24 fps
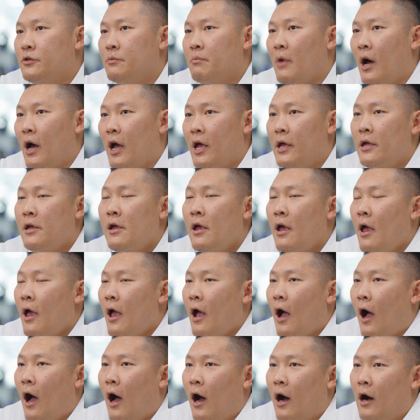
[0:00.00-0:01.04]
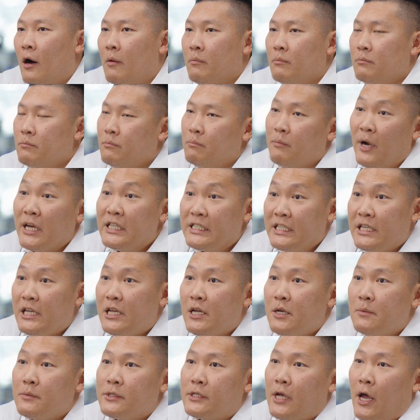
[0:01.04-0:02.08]
to my, um, my
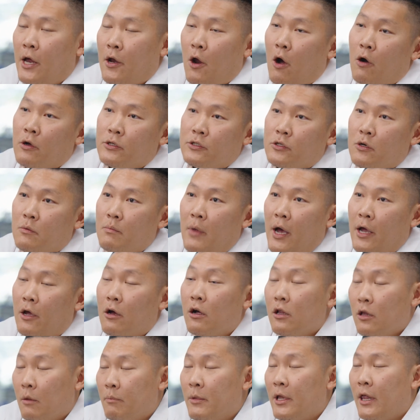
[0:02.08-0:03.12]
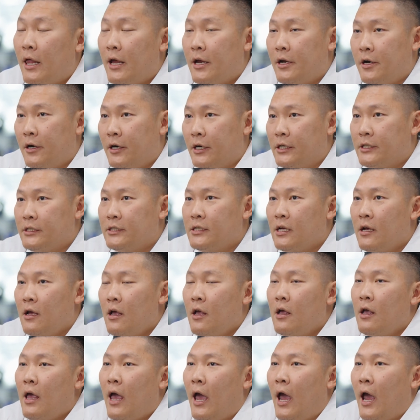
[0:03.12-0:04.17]
teams and also my collaborators.
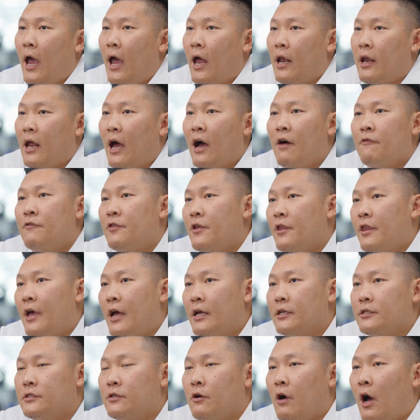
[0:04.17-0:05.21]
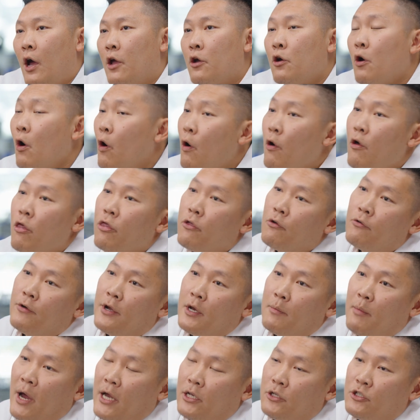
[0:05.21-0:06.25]
And after that, so I go through
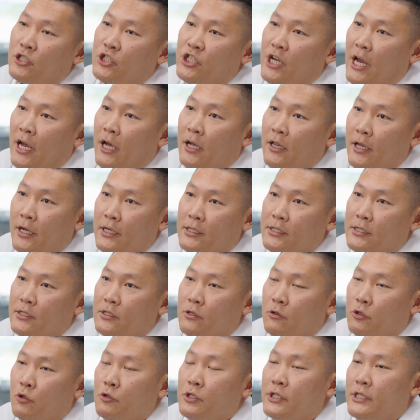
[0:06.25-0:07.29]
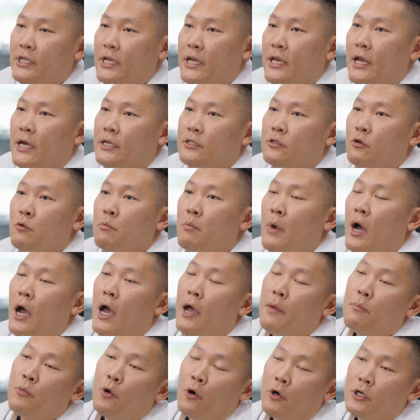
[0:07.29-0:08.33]
in my checklist so to see that so
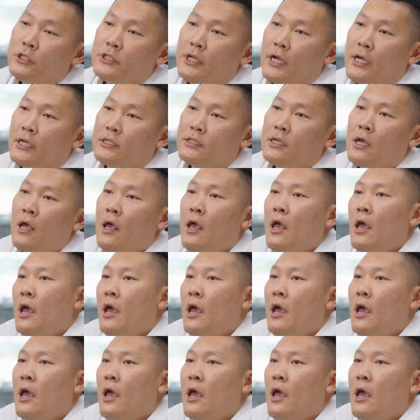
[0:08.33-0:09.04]
my projects,